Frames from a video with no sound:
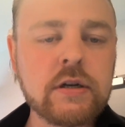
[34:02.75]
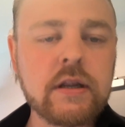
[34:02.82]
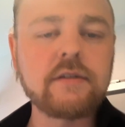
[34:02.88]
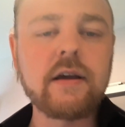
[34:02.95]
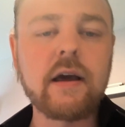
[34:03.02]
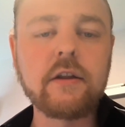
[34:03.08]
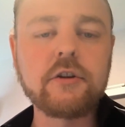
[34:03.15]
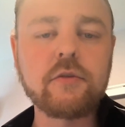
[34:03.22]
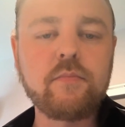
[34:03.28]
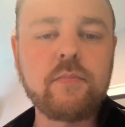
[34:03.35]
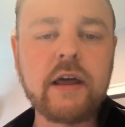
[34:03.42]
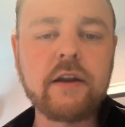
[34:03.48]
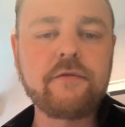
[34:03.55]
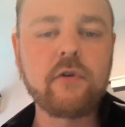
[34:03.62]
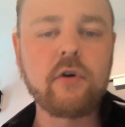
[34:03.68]
intelligent
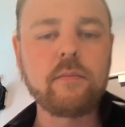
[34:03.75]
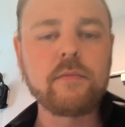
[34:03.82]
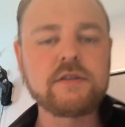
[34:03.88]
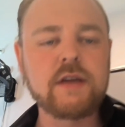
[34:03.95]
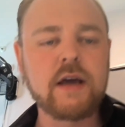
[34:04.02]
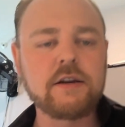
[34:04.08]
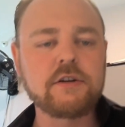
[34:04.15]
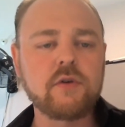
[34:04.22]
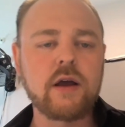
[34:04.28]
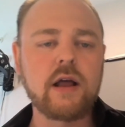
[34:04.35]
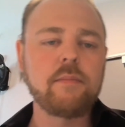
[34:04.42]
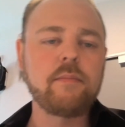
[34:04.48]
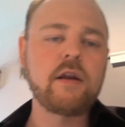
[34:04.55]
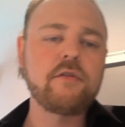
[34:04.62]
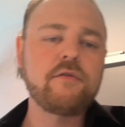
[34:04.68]
platform designed to
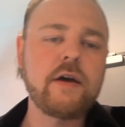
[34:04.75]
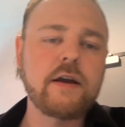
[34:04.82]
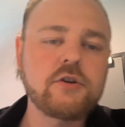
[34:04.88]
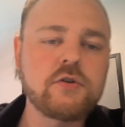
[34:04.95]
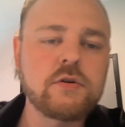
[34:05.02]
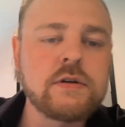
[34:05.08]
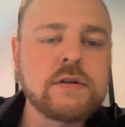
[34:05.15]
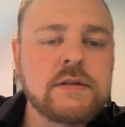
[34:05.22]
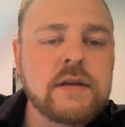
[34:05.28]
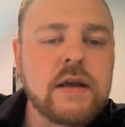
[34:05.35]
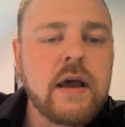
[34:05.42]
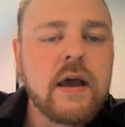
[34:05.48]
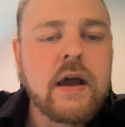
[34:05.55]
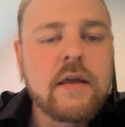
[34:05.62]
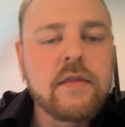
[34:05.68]
help manufacturers
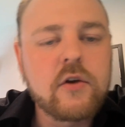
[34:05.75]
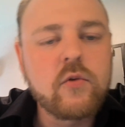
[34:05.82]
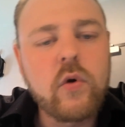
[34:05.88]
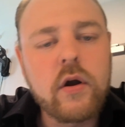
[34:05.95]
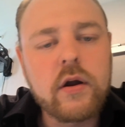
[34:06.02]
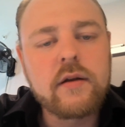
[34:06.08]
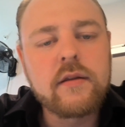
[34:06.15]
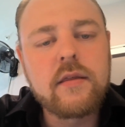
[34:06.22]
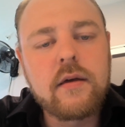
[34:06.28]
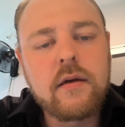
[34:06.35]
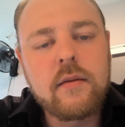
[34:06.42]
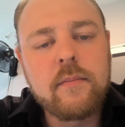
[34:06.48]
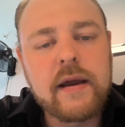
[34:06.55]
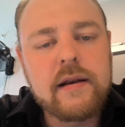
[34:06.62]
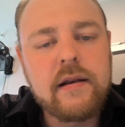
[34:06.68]
that work in
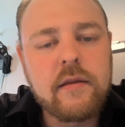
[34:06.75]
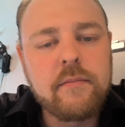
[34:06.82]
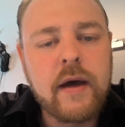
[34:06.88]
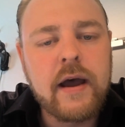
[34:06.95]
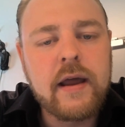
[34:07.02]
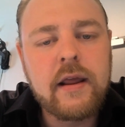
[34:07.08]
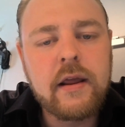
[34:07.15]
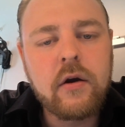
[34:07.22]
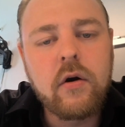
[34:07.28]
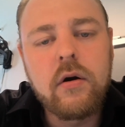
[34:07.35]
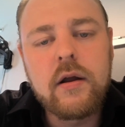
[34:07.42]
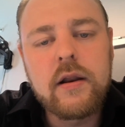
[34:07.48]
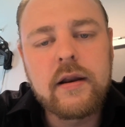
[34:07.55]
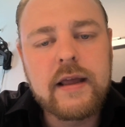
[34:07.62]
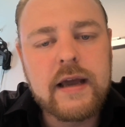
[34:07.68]
the metal and mining,
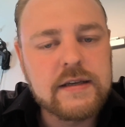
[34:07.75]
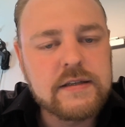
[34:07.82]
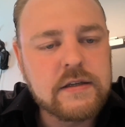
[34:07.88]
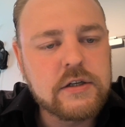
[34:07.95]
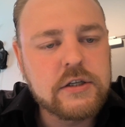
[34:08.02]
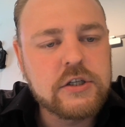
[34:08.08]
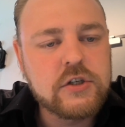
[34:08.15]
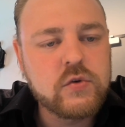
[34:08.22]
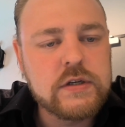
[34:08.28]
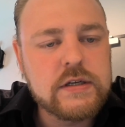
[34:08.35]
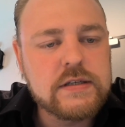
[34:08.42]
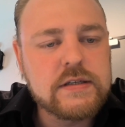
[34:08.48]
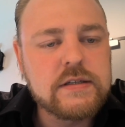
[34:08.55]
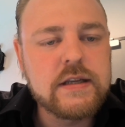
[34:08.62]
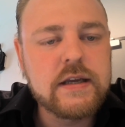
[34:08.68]
oil and gas
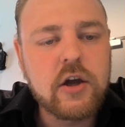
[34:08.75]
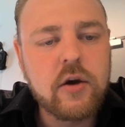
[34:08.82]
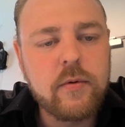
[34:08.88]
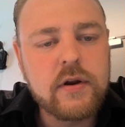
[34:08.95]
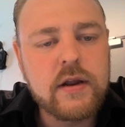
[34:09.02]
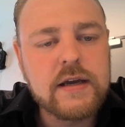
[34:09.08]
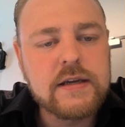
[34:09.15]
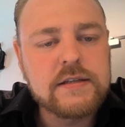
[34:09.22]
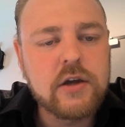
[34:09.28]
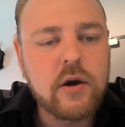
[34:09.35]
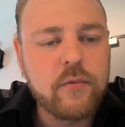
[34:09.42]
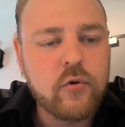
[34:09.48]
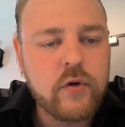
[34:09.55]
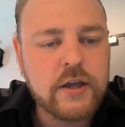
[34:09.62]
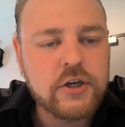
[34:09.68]
industries decarbonize their
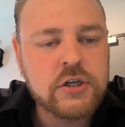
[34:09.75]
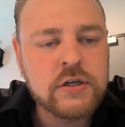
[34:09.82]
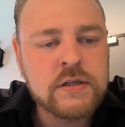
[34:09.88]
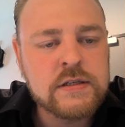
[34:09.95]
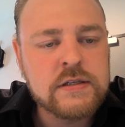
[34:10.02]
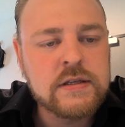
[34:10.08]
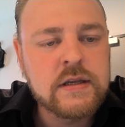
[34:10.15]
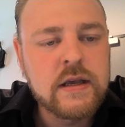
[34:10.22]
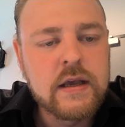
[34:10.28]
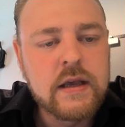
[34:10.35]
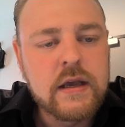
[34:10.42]
operations.